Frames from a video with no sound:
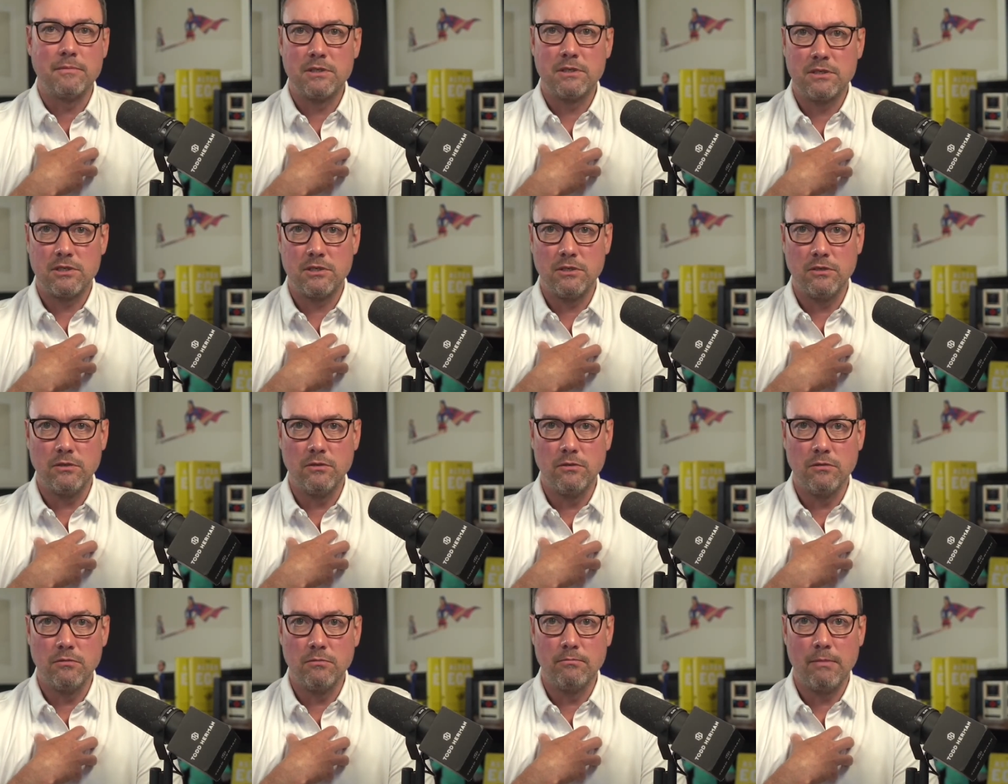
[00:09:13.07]

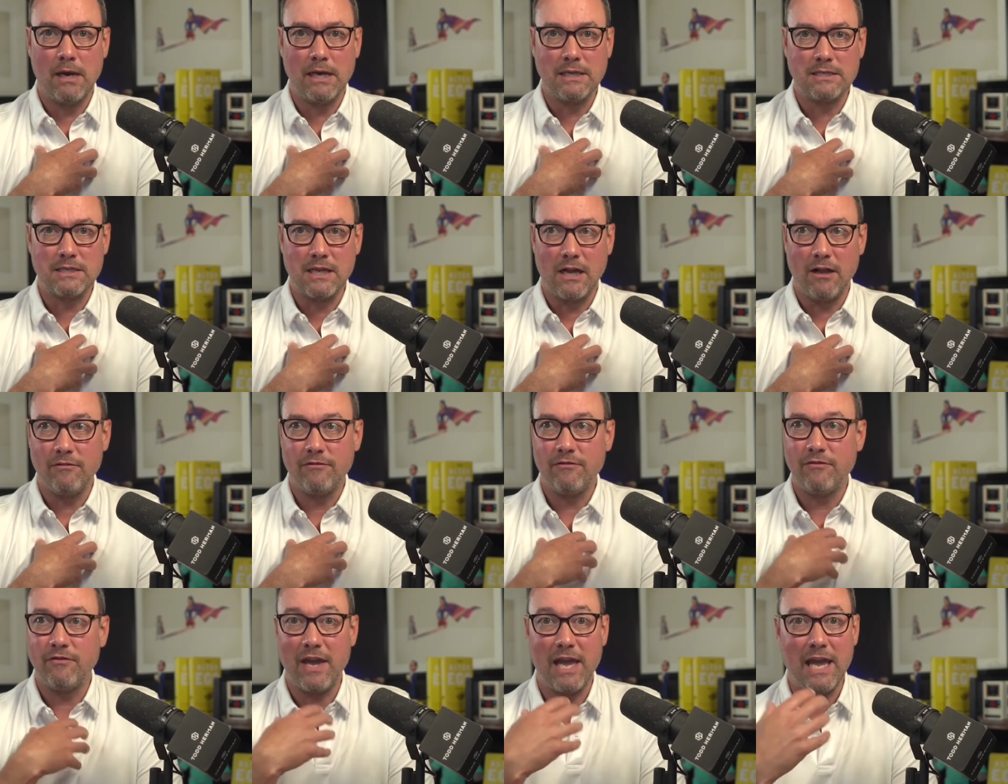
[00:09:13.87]
to
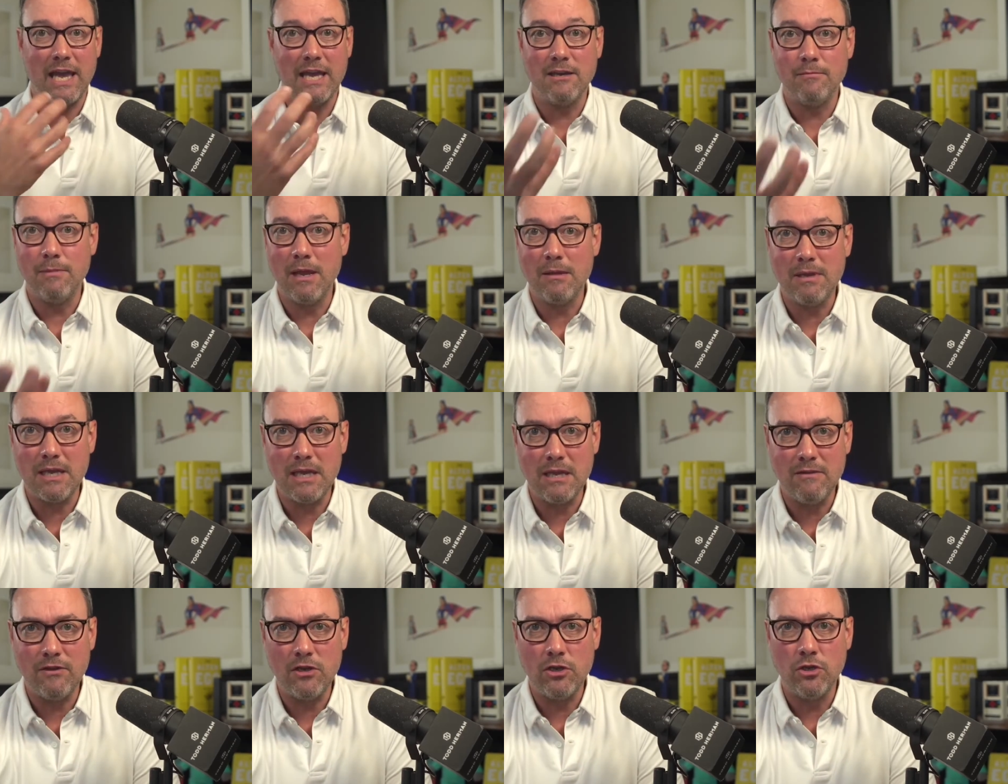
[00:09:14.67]
myself and maybe
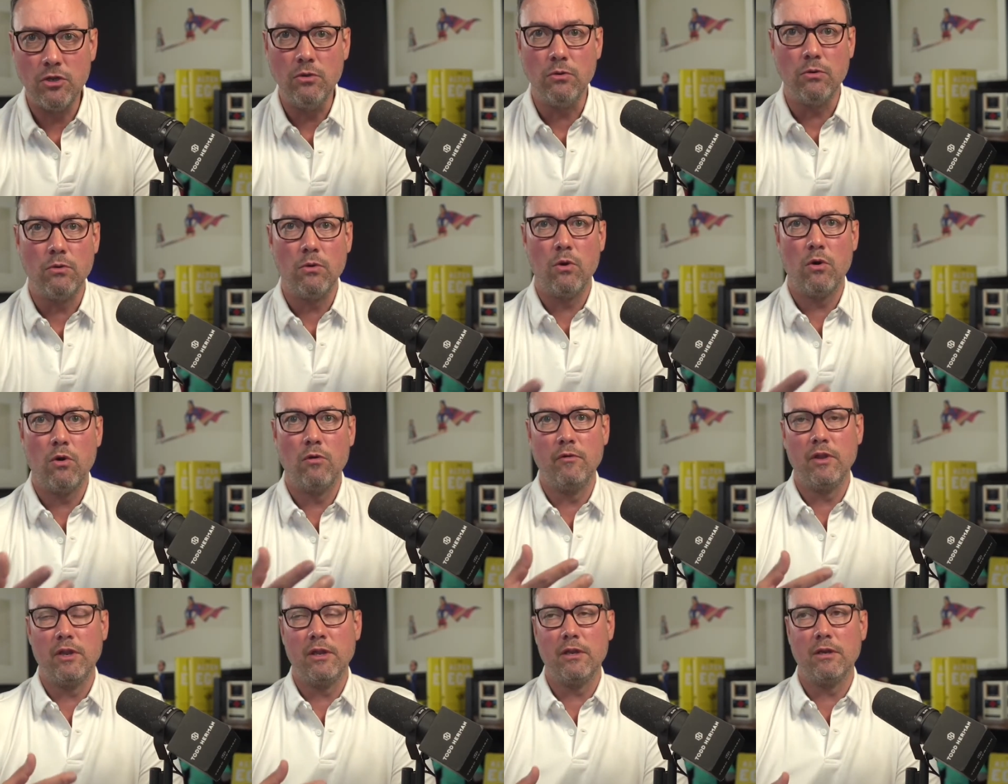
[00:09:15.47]
even you over
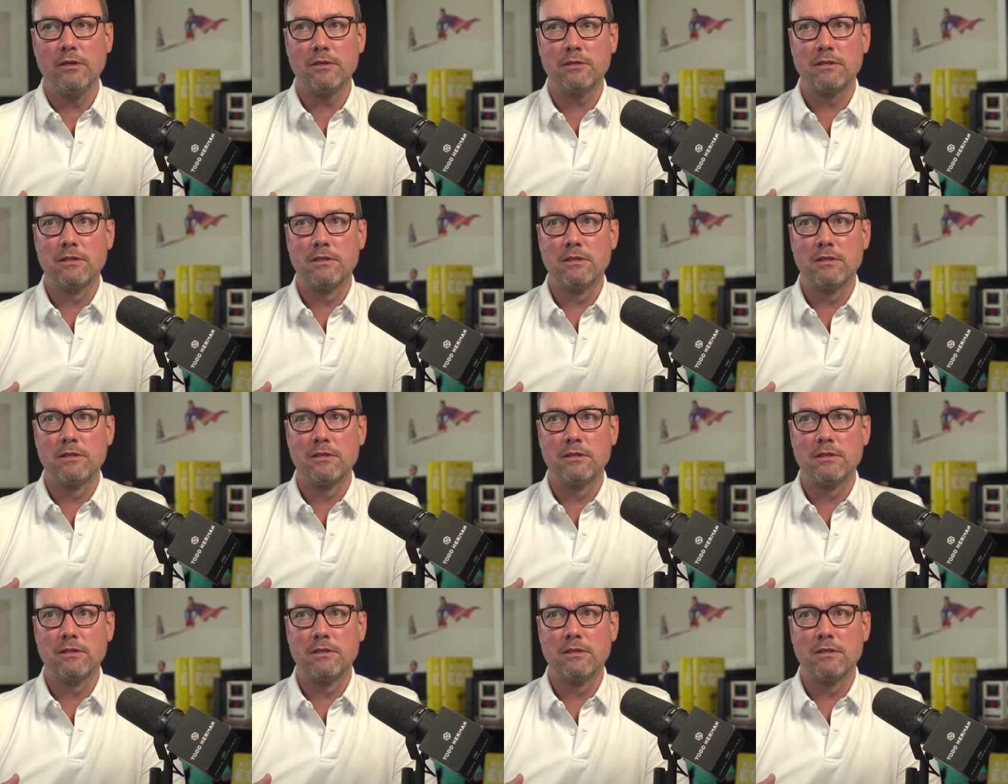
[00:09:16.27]
the years